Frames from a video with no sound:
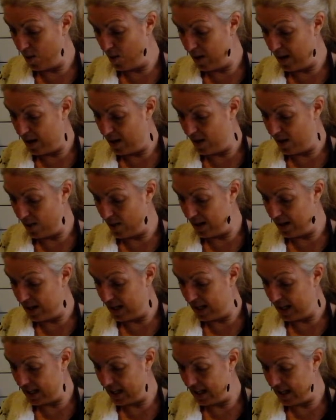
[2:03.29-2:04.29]
we are going
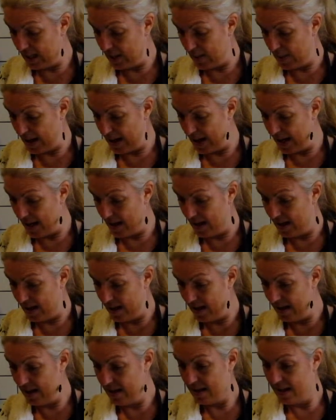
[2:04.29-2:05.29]
to get this
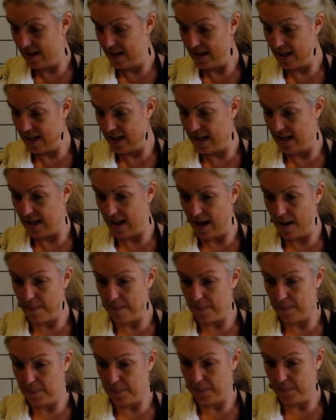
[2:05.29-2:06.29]
pan heating
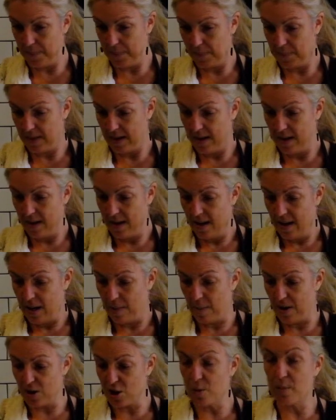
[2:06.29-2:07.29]
up.
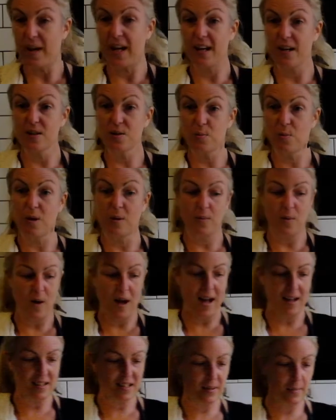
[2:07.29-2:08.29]
And once your pan is warm, we'll
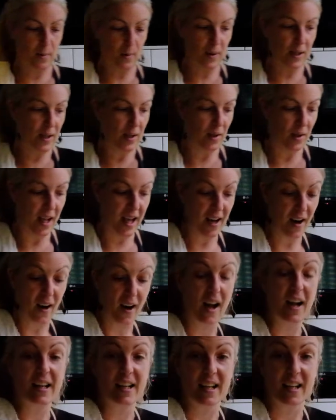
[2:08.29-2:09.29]
add some oil and our
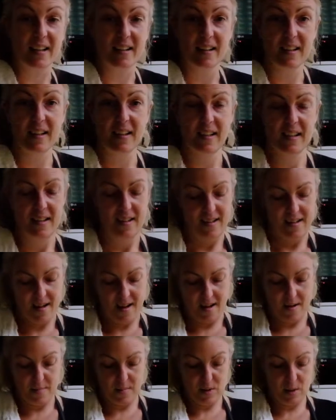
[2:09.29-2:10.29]
onion.
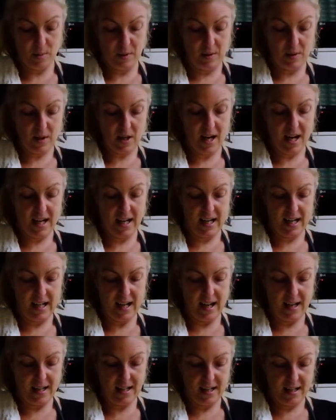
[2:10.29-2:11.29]
So when you're cutting an
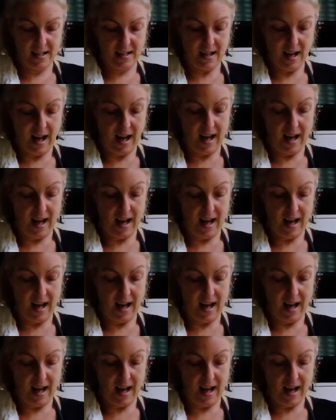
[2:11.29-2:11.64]
onion,